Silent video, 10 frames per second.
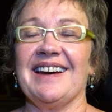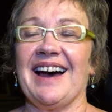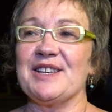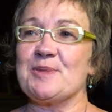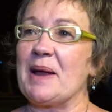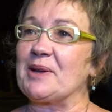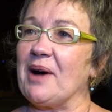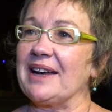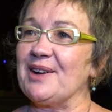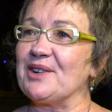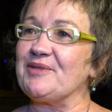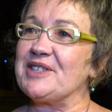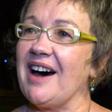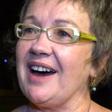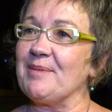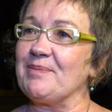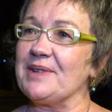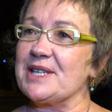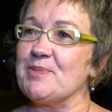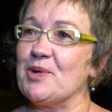I spent quite a lot of time
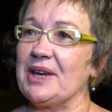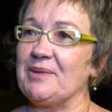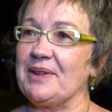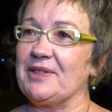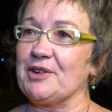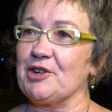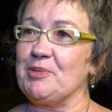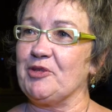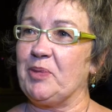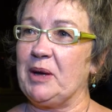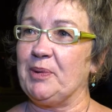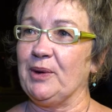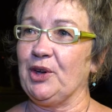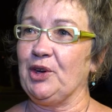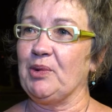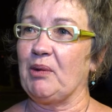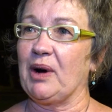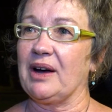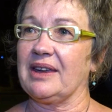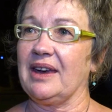this morning with the group of people who were
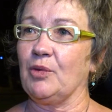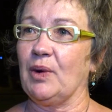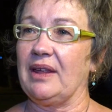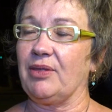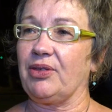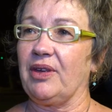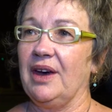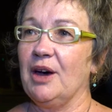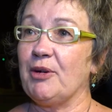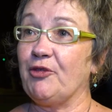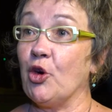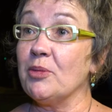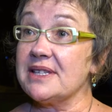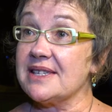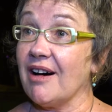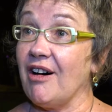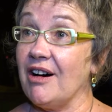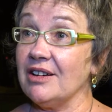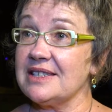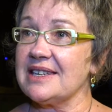working with performance
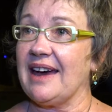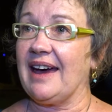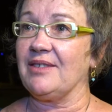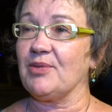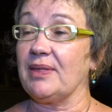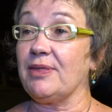art and with